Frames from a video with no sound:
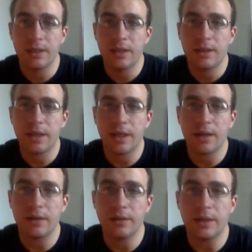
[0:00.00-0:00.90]

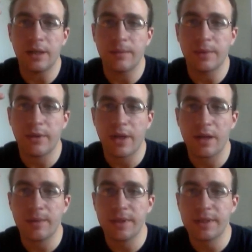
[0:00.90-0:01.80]
Now, the
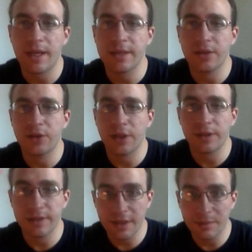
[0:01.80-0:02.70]
thalamus has a
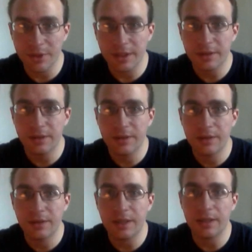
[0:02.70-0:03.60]
jealous sibling
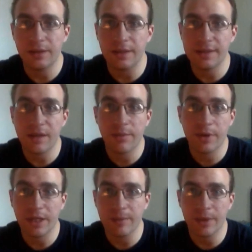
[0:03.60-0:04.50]
in the
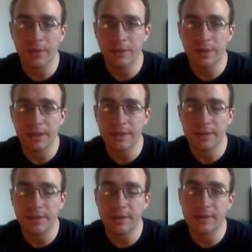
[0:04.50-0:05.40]
subthalamic
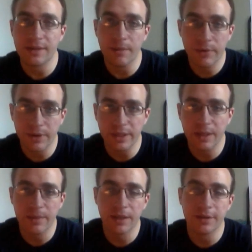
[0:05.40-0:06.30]
nucleus. It's
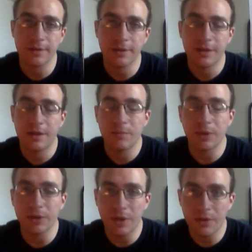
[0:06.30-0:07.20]
subthalamic, it's
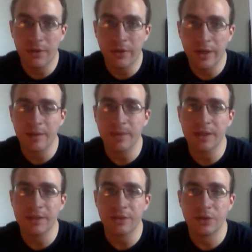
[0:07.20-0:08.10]
below the
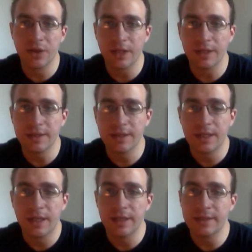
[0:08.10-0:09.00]
thalamus, it's jealous.
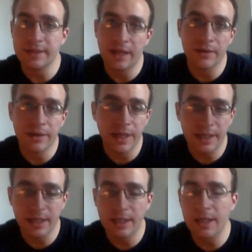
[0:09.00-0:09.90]
It says, I don't get
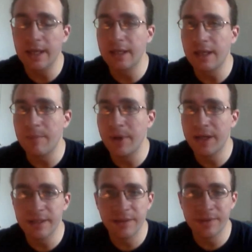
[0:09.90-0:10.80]
it, I got
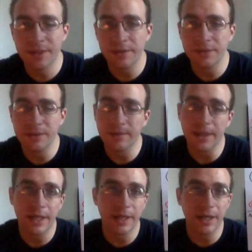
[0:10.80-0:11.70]
positive signals, why
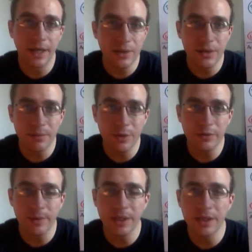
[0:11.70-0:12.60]
can't I do the
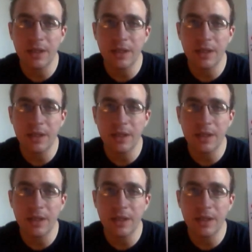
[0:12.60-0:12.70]
movement?